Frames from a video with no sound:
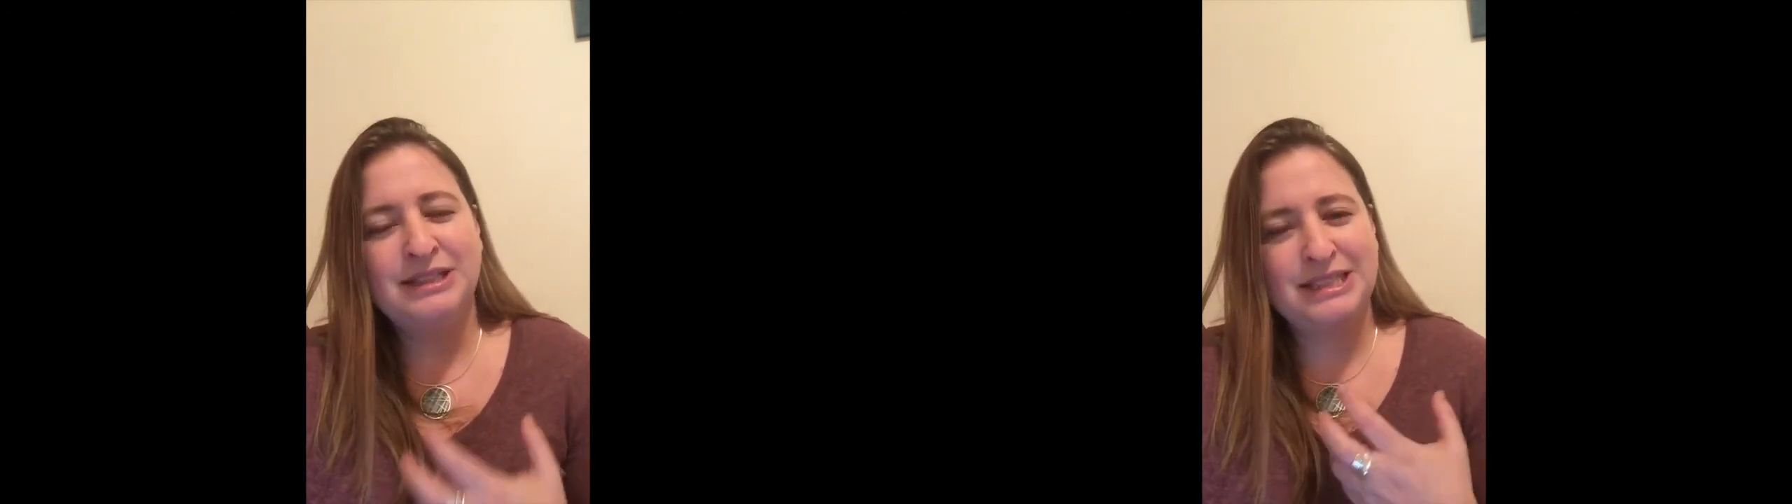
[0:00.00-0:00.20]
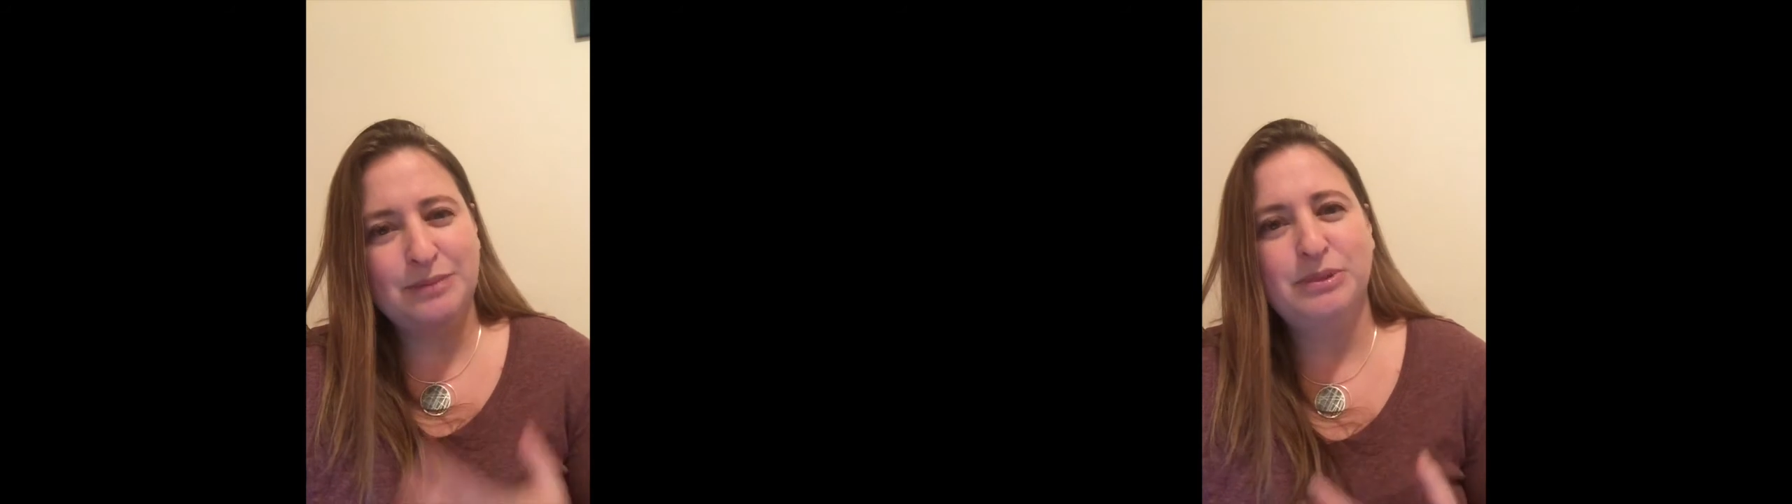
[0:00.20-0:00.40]

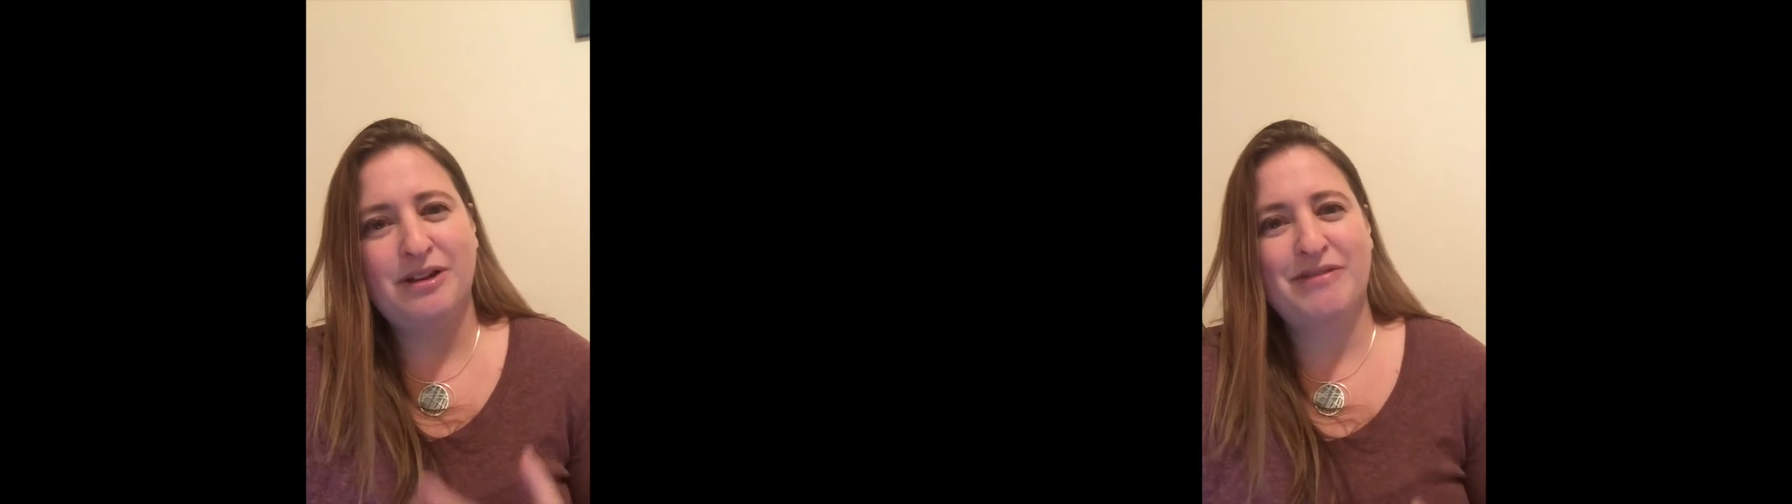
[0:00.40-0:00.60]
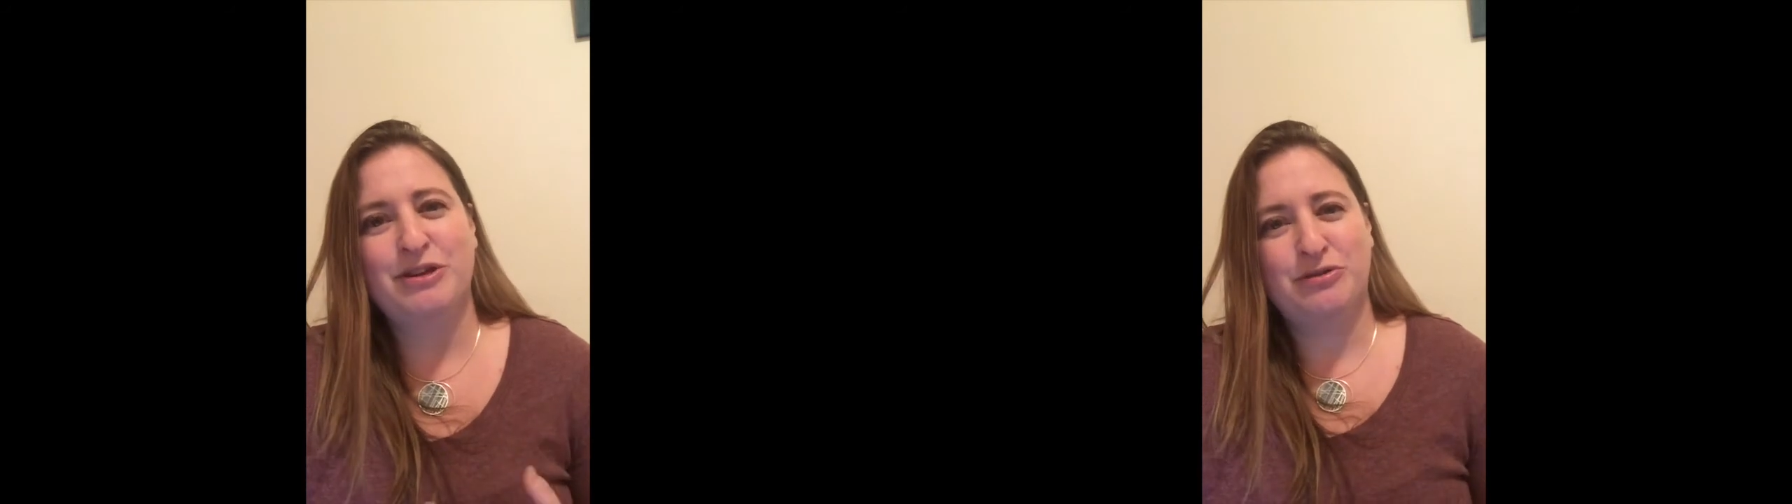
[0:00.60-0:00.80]
deep
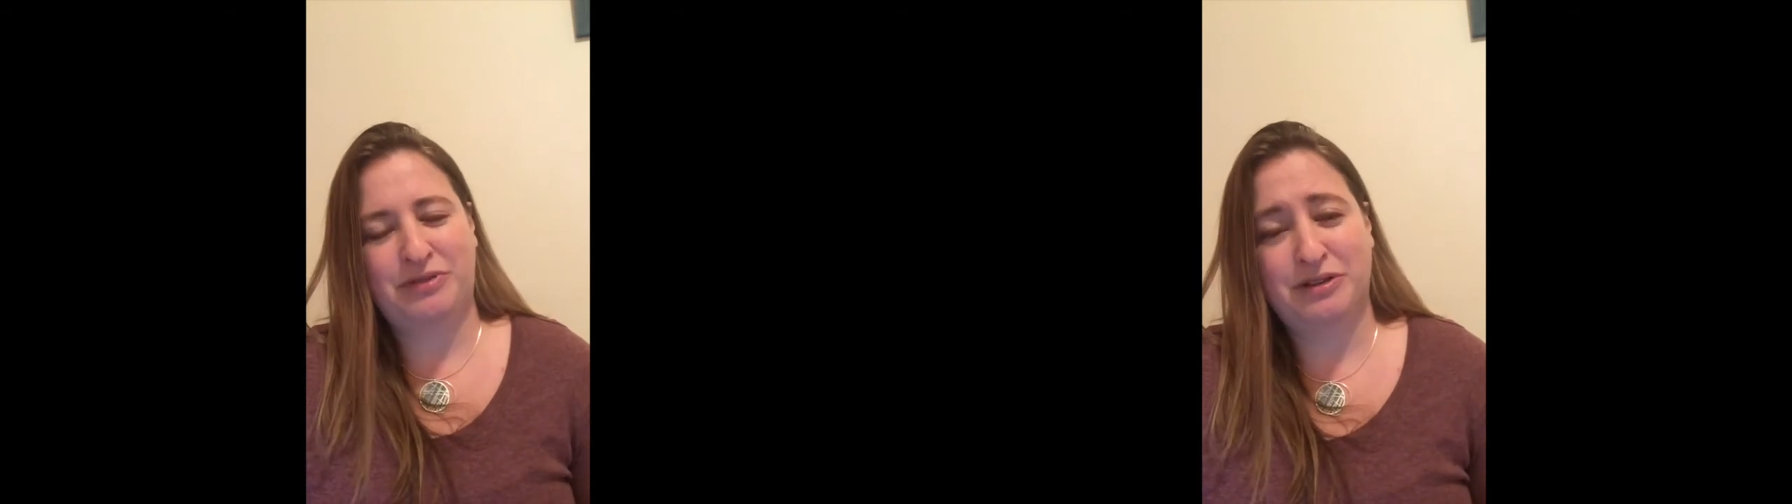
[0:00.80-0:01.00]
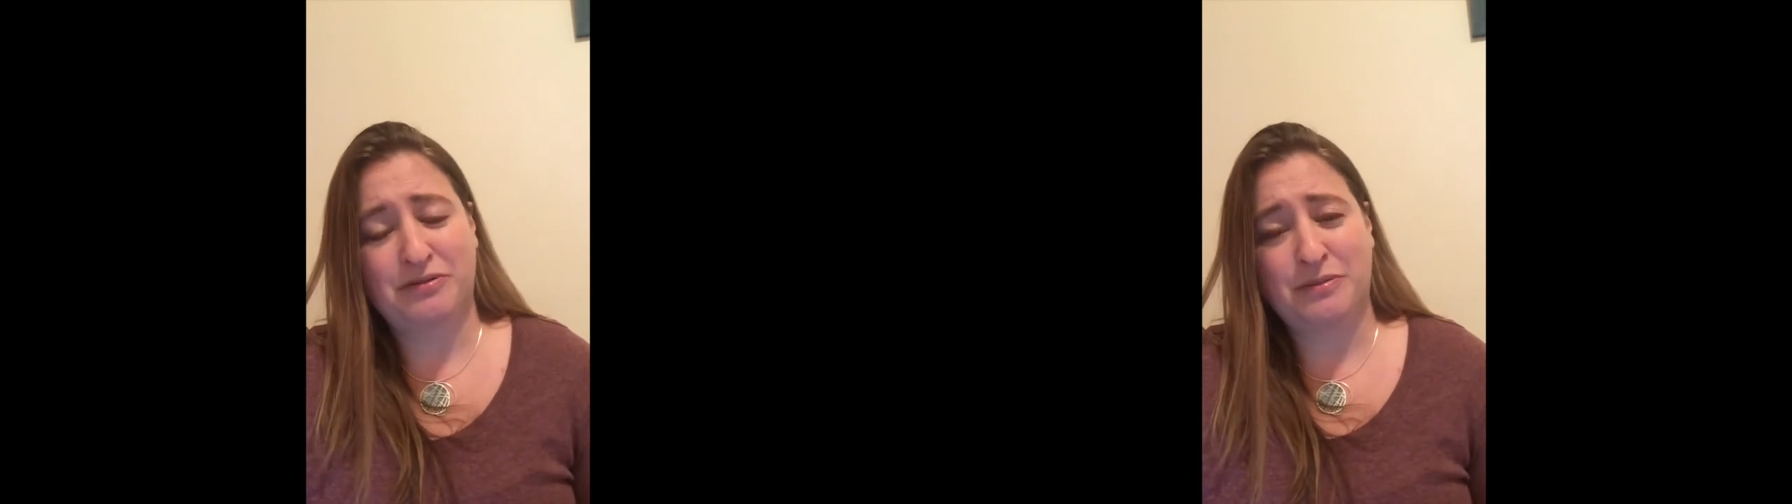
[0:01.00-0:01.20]
love that you
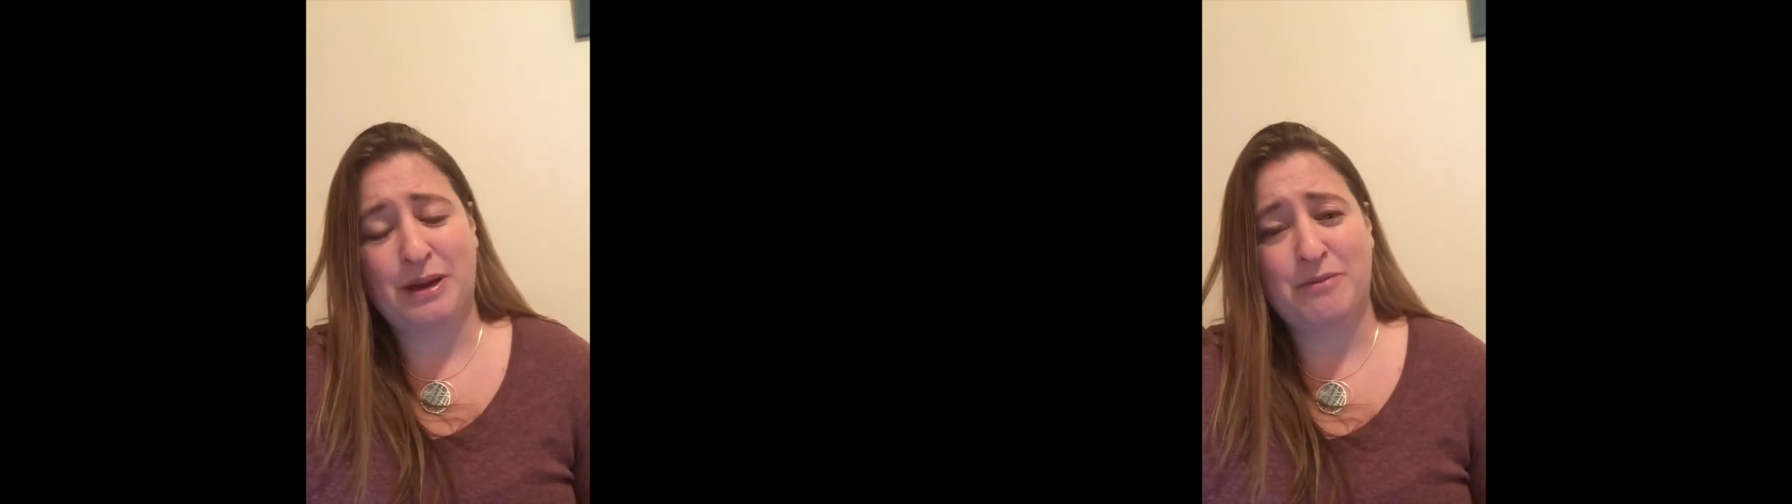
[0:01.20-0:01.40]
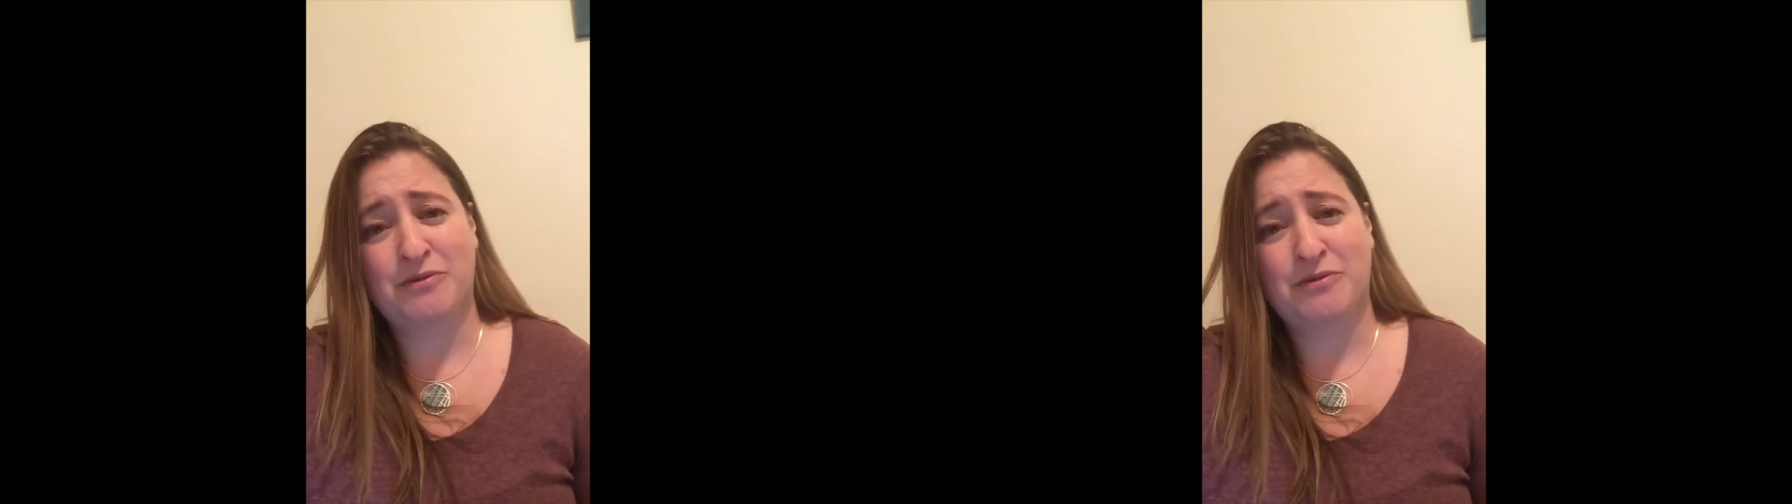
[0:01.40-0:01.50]
feel from them,